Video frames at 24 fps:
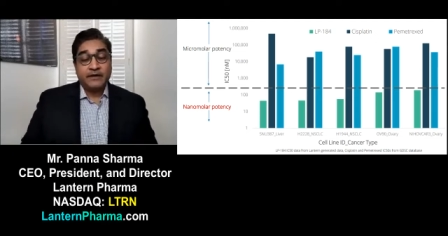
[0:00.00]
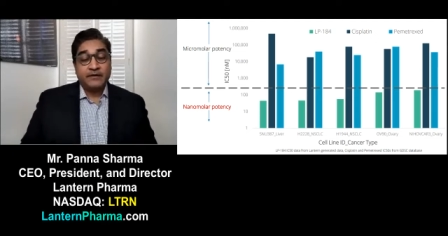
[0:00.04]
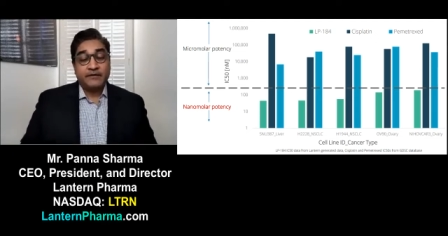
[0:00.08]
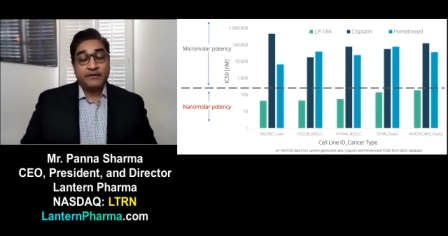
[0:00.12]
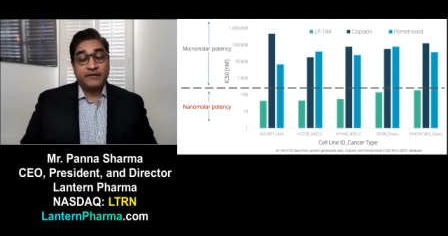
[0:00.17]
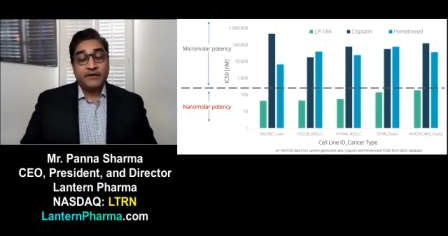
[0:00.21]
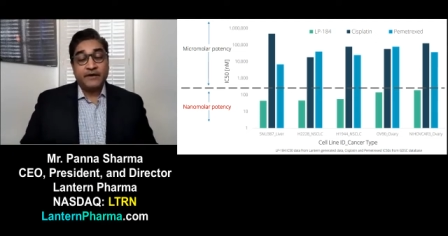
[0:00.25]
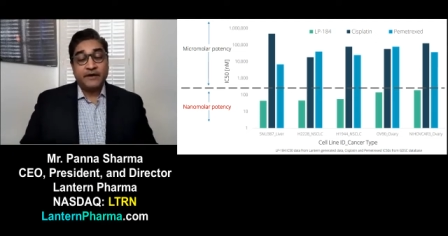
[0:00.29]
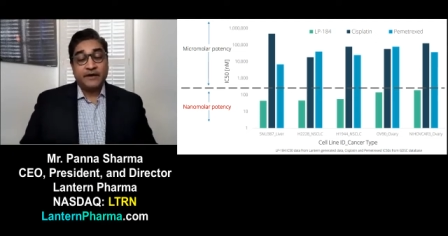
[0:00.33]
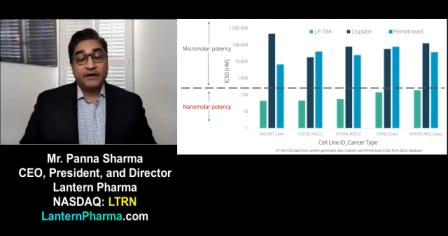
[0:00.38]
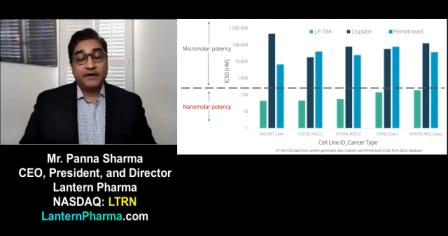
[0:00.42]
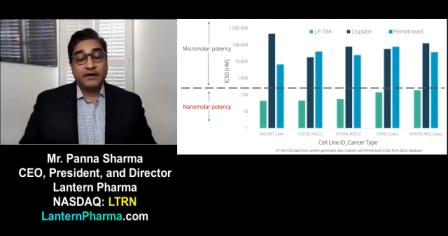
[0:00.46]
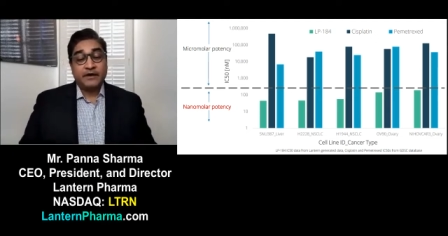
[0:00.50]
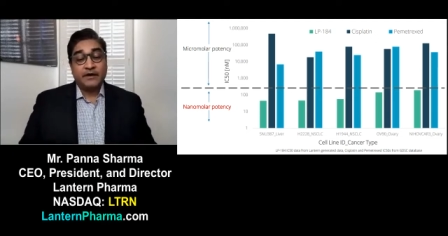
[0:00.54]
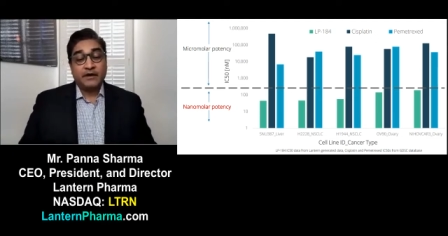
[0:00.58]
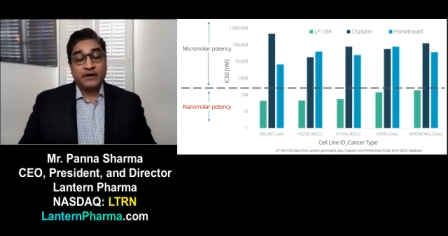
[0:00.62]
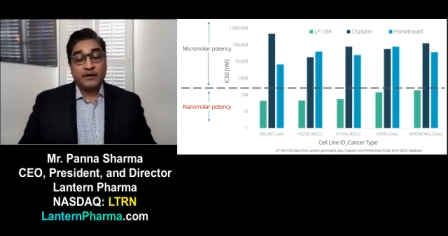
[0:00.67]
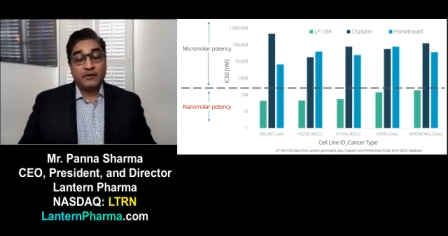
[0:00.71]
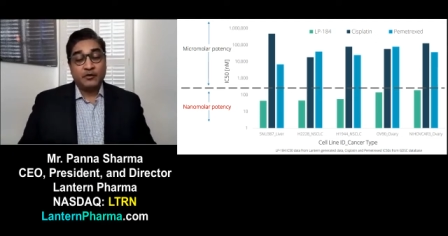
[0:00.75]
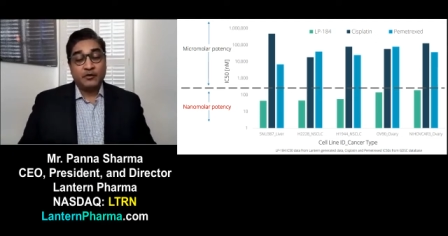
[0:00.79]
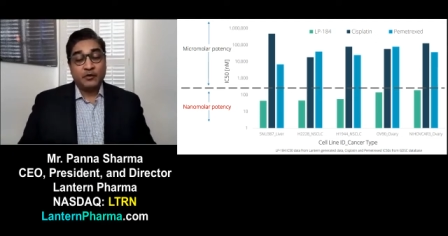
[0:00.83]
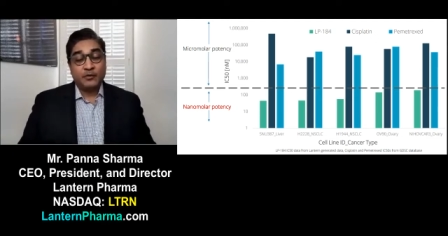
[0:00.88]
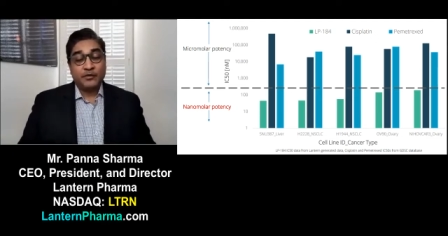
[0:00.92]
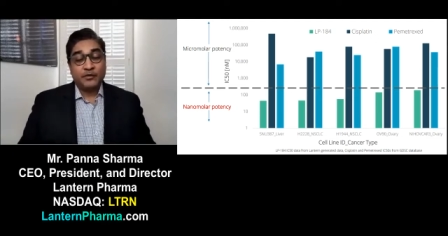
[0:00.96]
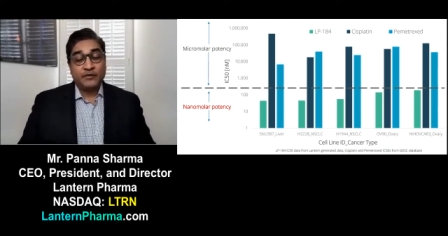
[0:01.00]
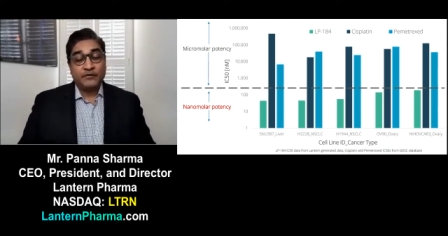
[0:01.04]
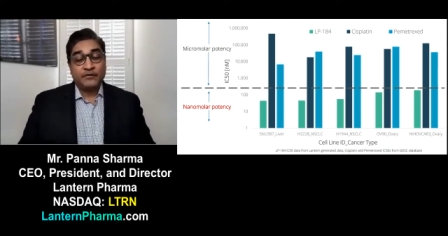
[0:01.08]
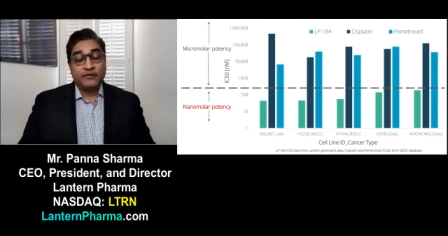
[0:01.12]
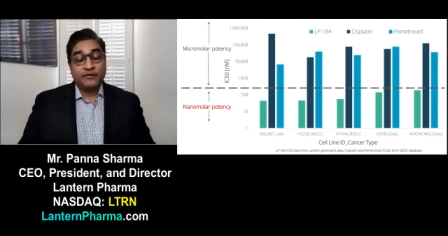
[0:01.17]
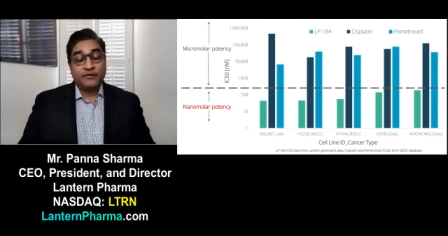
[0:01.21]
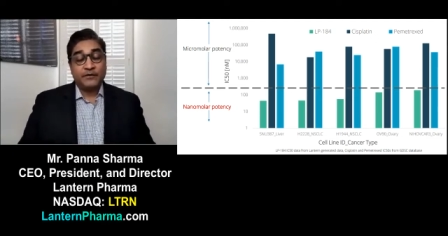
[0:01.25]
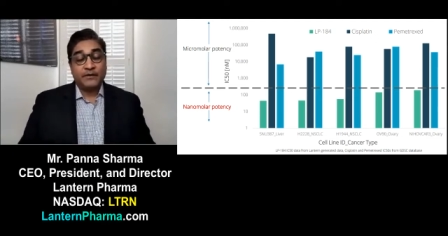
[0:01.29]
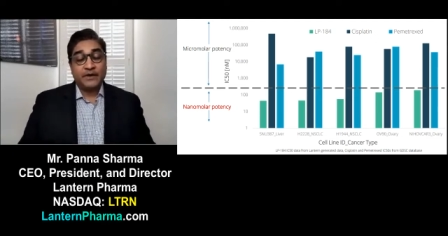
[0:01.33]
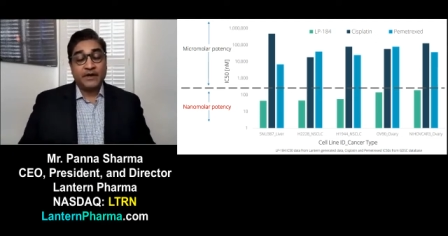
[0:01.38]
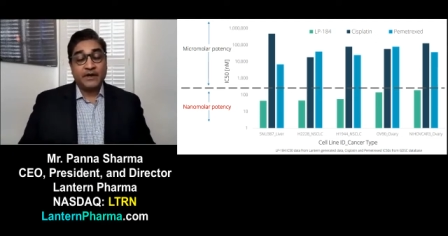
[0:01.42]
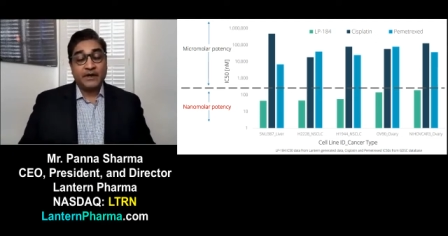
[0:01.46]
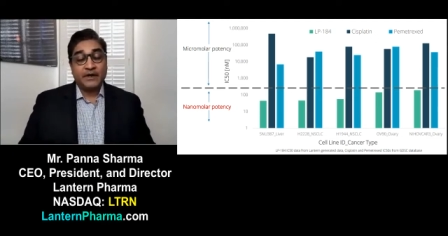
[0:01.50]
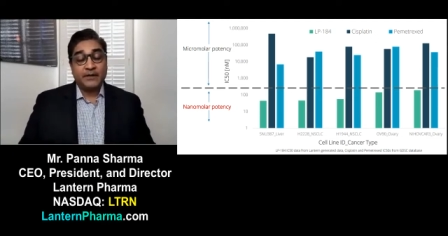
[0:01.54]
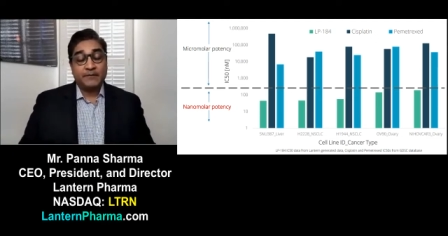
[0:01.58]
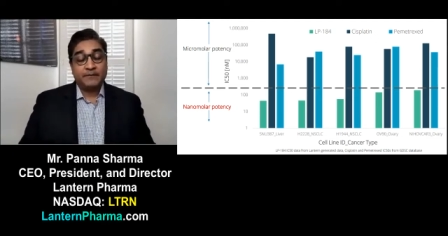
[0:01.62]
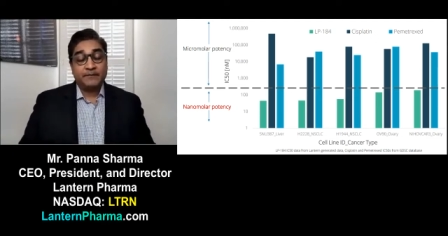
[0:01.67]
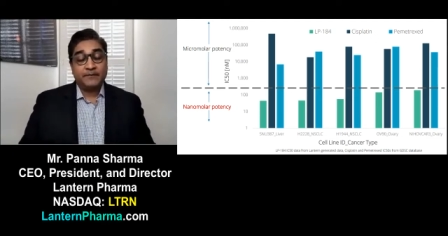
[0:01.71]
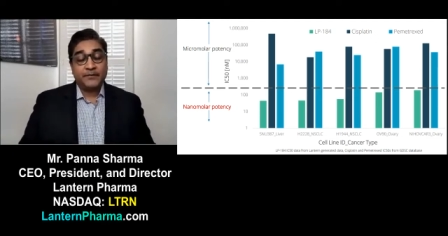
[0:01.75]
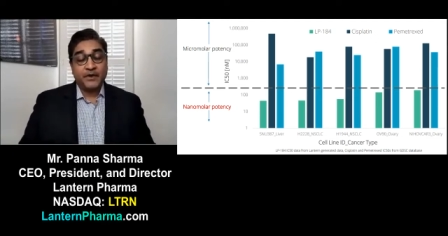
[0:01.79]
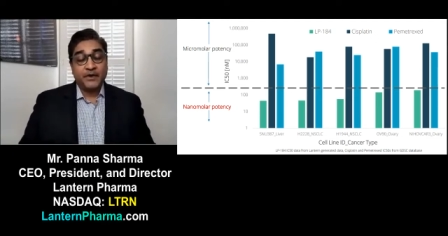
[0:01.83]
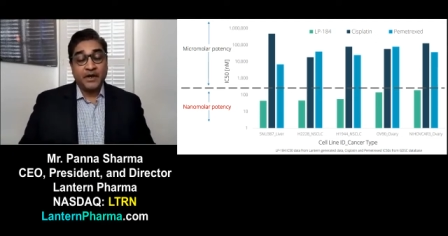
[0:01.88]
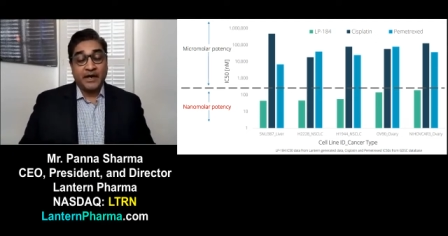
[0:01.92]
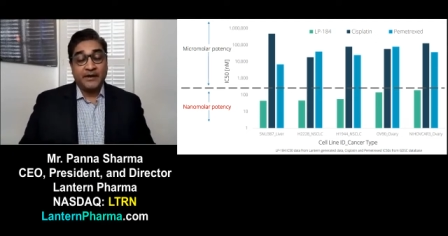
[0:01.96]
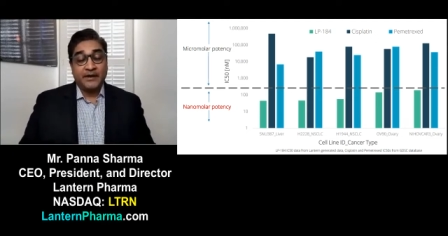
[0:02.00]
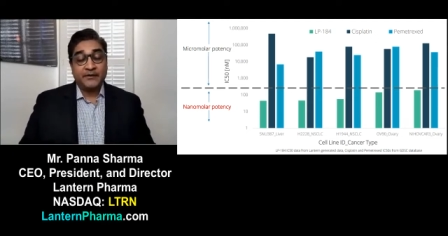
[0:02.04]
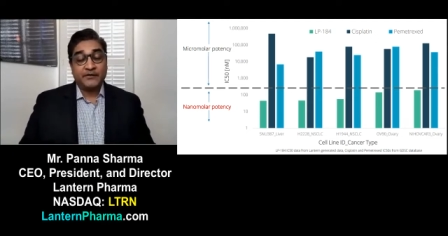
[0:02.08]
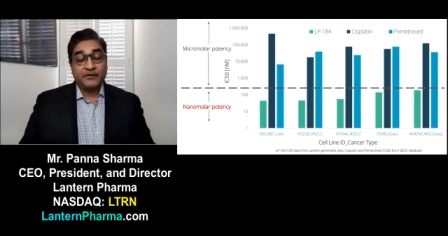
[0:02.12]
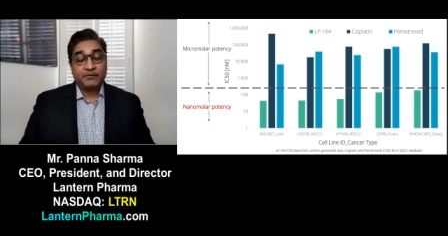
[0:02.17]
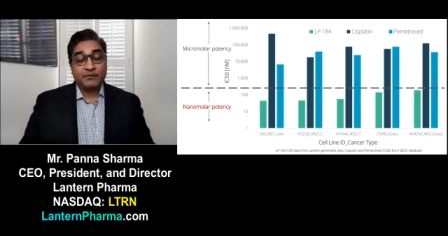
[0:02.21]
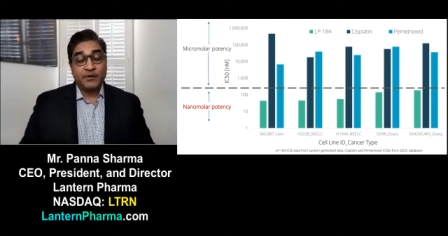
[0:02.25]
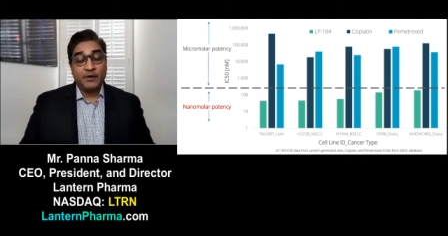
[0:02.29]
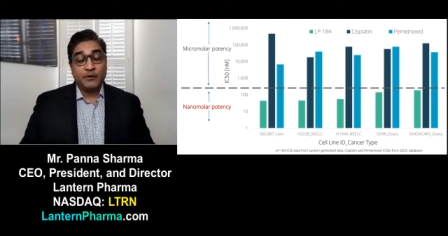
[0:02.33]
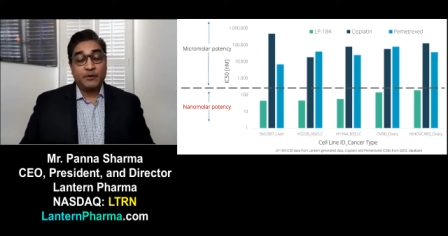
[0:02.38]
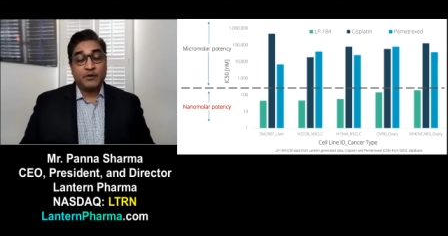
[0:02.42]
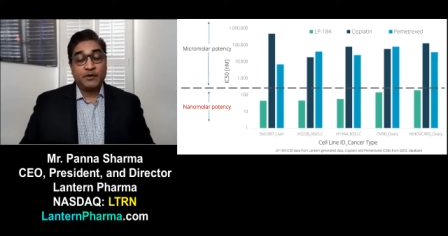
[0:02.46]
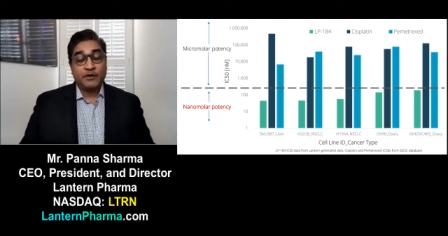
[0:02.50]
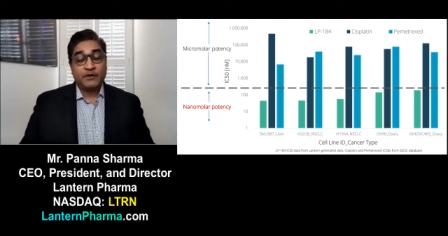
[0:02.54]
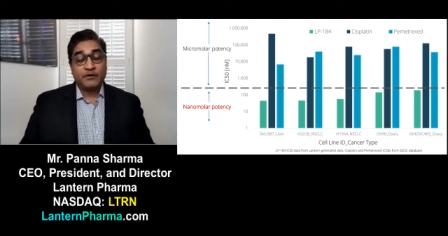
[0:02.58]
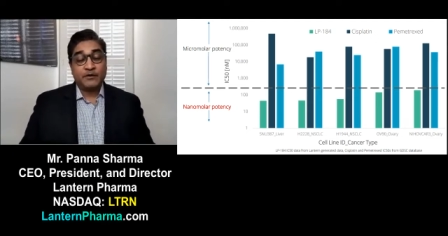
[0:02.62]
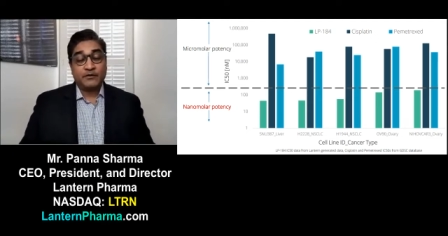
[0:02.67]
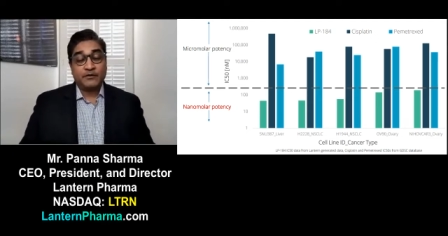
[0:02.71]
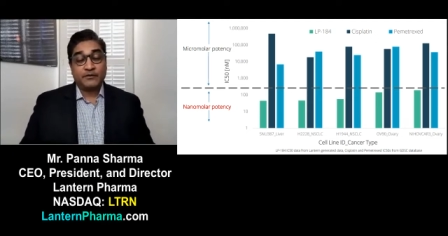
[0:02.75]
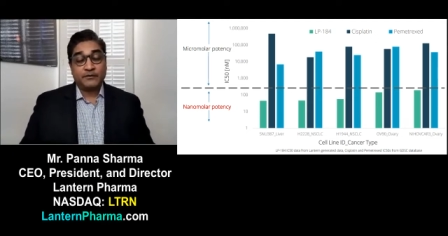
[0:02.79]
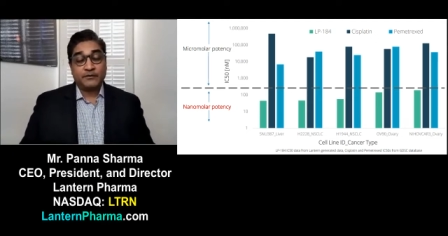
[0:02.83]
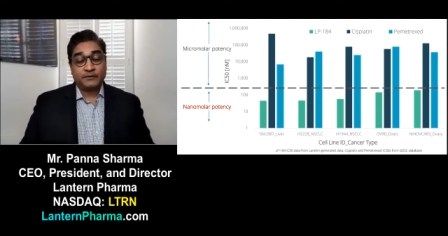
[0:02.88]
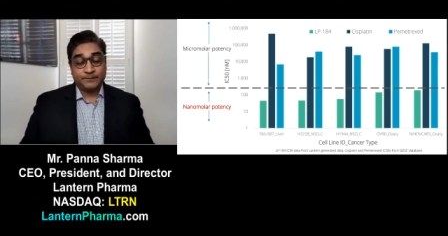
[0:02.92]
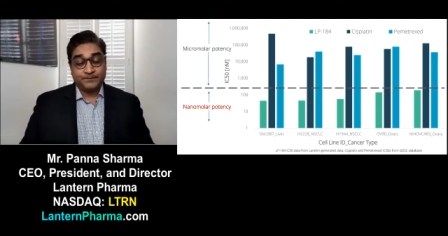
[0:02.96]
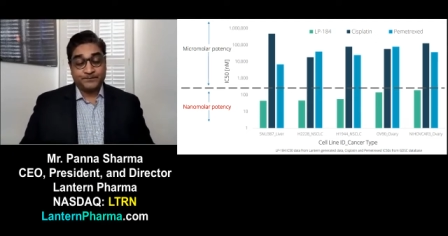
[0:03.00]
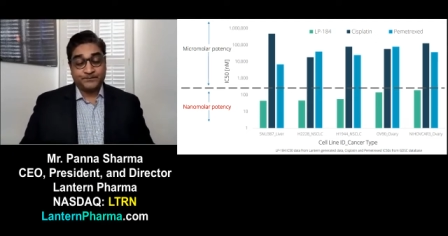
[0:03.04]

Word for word: the a group of um, non-smokers